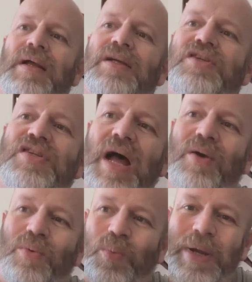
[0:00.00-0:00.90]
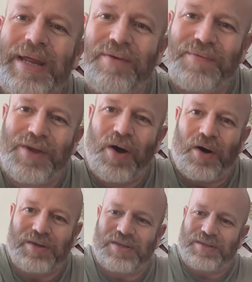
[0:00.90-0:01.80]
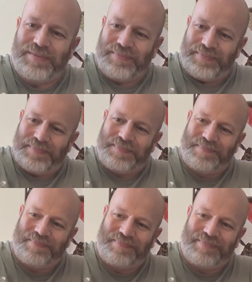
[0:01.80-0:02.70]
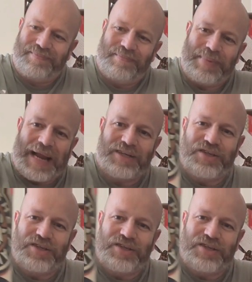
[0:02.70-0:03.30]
So we have got Black